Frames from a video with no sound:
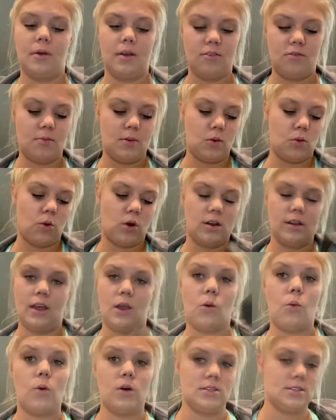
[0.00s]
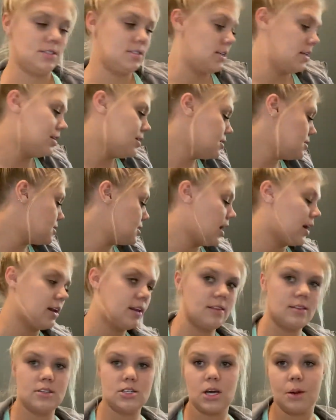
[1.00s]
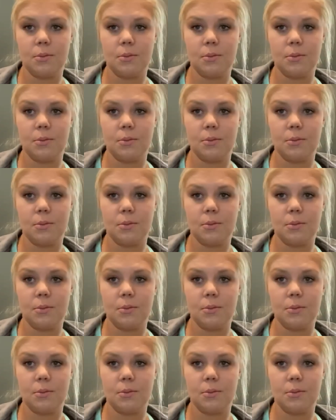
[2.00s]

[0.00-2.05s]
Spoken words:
been worn like once inside at the top